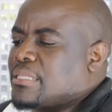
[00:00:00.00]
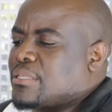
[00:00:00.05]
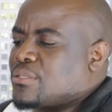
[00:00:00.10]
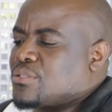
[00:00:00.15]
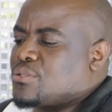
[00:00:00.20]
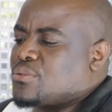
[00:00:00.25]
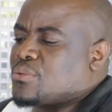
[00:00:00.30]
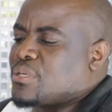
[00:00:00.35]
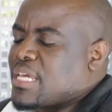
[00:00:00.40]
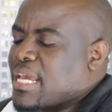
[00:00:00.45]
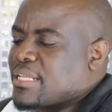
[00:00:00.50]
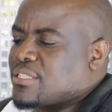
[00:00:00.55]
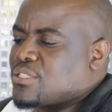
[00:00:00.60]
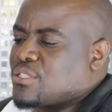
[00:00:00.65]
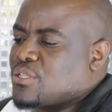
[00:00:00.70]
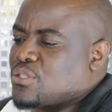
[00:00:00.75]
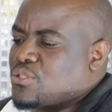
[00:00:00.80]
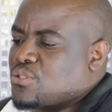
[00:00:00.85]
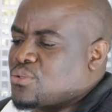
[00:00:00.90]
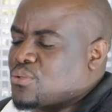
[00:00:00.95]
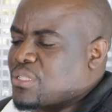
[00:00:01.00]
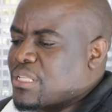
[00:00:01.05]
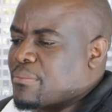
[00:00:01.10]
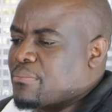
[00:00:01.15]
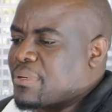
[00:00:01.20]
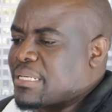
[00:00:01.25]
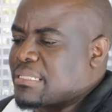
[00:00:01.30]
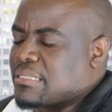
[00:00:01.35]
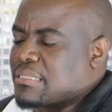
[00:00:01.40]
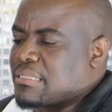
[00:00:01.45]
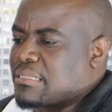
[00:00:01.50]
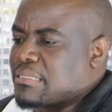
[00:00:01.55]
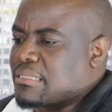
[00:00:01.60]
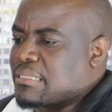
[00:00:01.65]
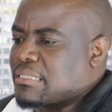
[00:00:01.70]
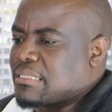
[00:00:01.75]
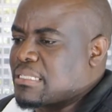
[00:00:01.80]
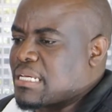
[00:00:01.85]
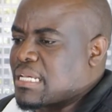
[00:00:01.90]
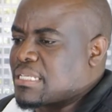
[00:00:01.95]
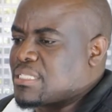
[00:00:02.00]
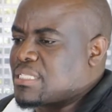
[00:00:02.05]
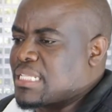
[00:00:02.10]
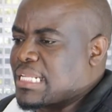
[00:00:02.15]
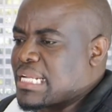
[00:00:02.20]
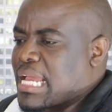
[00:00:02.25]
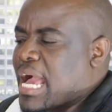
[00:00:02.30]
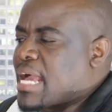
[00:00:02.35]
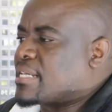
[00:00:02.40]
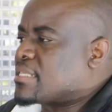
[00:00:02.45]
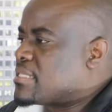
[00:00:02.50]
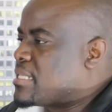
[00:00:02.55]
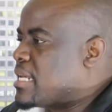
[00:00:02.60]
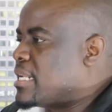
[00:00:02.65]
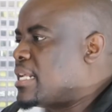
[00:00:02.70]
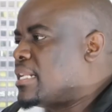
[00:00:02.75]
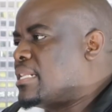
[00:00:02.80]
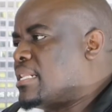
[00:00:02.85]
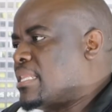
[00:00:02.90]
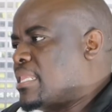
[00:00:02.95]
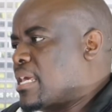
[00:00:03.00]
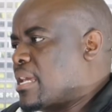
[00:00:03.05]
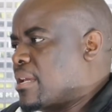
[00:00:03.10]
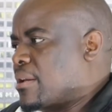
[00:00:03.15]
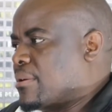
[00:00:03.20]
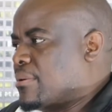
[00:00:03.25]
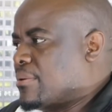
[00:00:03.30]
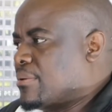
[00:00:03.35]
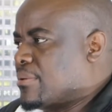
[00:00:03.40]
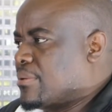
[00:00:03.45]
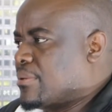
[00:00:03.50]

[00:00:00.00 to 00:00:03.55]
to get into the business industry, I started there.